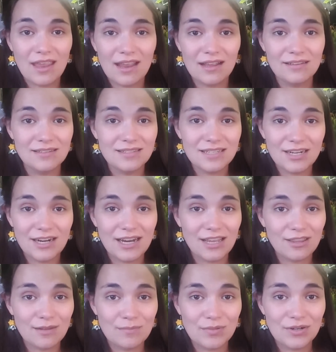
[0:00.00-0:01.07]
hands, staring
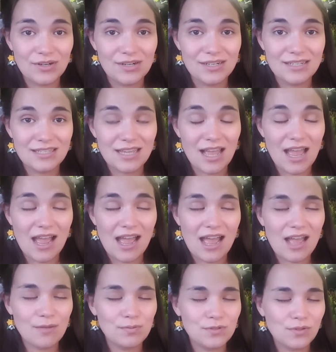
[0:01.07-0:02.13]
at the birds,
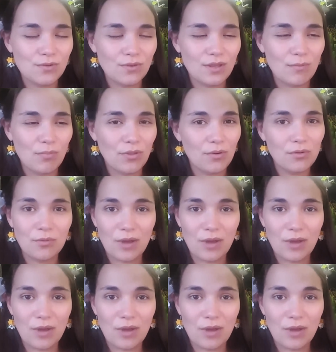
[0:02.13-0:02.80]
absolutely blown